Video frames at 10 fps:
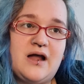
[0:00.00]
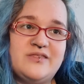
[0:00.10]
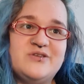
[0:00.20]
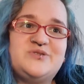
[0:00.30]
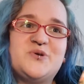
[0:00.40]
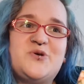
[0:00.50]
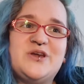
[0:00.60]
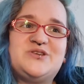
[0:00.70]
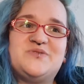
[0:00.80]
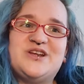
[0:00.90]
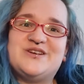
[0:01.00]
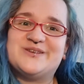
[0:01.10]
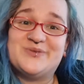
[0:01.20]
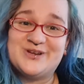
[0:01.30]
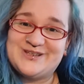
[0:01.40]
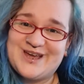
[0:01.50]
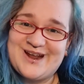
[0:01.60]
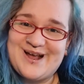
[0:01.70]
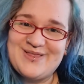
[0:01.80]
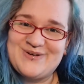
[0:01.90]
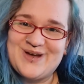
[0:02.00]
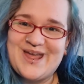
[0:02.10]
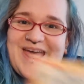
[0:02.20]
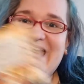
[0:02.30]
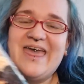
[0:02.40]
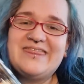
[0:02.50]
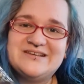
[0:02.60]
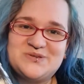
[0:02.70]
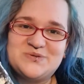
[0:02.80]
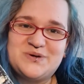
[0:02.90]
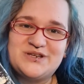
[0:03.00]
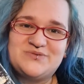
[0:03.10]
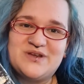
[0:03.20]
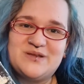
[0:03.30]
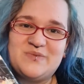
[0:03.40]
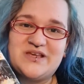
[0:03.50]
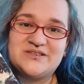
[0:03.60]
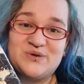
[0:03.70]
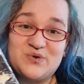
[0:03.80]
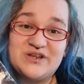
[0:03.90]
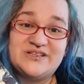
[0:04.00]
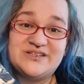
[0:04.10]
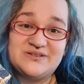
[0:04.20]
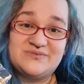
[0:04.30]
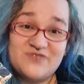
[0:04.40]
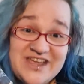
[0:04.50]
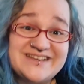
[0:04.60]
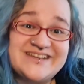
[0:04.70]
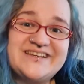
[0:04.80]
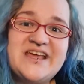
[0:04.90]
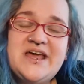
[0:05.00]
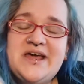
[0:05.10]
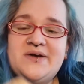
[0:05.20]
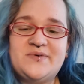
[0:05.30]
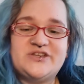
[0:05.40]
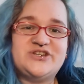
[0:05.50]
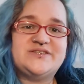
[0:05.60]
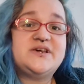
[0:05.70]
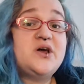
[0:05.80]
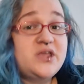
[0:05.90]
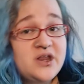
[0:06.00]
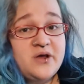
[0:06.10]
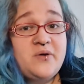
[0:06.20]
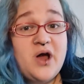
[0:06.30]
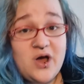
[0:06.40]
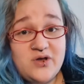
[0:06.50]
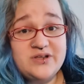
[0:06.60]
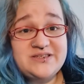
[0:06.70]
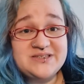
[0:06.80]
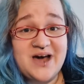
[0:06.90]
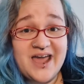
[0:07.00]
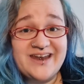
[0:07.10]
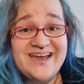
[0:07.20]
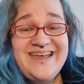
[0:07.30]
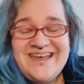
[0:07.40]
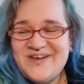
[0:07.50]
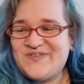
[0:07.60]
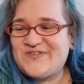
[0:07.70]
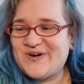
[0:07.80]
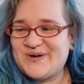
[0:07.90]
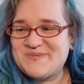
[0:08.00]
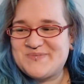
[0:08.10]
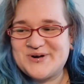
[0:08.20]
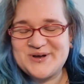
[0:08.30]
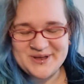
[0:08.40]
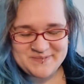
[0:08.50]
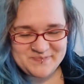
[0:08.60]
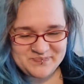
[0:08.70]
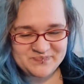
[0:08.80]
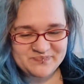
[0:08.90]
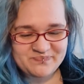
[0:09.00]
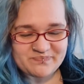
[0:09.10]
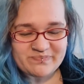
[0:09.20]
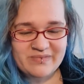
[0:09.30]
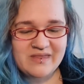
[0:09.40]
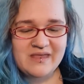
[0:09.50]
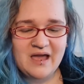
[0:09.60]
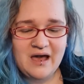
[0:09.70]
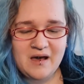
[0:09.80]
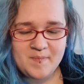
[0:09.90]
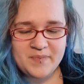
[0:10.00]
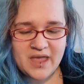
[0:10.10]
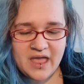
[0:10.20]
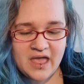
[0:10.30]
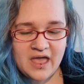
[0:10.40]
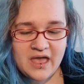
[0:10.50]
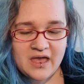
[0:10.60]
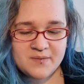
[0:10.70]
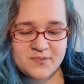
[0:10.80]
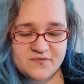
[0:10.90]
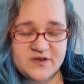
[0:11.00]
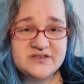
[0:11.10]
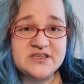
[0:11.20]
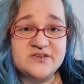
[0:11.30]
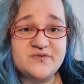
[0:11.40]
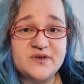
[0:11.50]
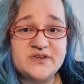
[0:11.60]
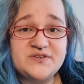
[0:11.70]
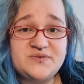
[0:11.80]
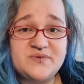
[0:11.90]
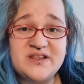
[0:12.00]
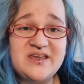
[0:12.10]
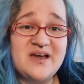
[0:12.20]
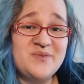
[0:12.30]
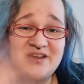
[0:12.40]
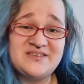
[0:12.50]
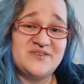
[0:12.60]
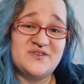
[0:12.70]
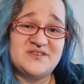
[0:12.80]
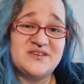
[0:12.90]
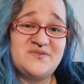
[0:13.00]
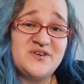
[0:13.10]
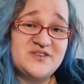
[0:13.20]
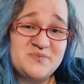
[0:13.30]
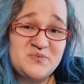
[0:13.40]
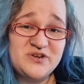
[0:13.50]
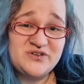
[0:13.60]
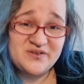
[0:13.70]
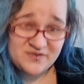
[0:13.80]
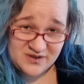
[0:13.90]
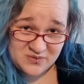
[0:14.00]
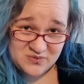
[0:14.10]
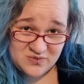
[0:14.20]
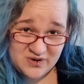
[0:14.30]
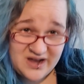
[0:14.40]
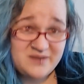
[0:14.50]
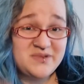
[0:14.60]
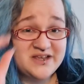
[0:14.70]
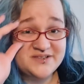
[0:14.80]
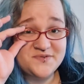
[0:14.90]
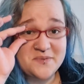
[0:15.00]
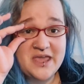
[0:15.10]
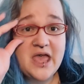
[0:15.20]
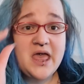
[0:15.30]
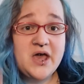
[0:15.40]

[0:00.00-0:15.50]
those were quick to read because I wanted to get it out of the way. This was quick to read because I wanted to read it, which is, you know, a good sign for a book. But first things first, really, I mean, I say first things first, I've been wittering for, 9 minutes for me.